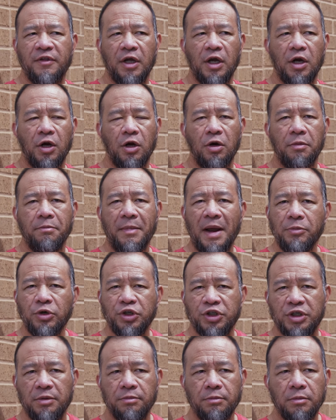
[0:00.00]
their
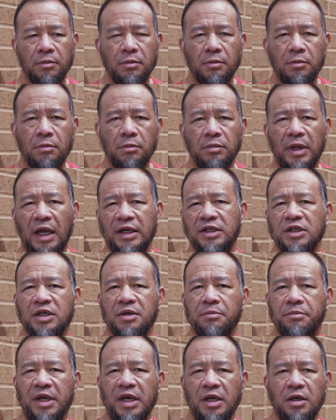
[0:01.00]
membership likes to
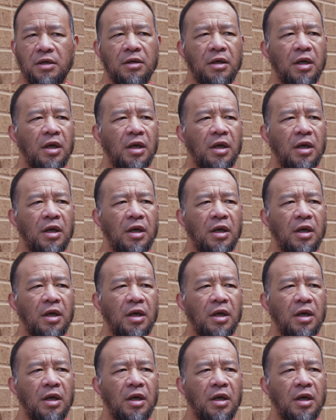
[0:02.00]
compete.